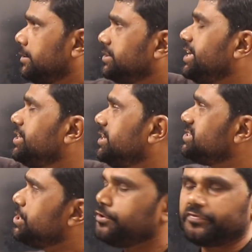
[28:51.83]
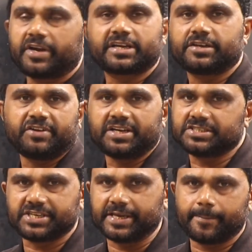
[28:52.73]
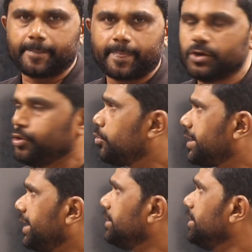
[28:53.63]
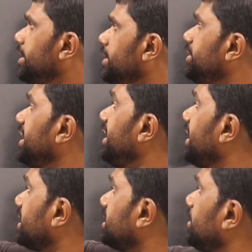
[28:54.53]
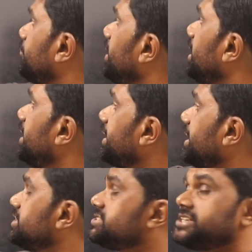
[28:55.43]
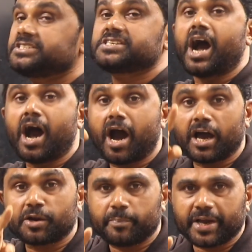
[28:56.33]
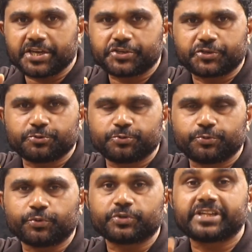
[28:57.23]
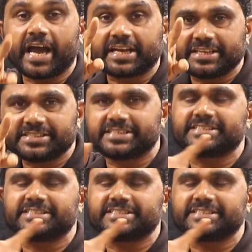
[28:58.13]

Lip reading: the intensity of electric field is E. Okay, the electric field at a distance r by 2, that is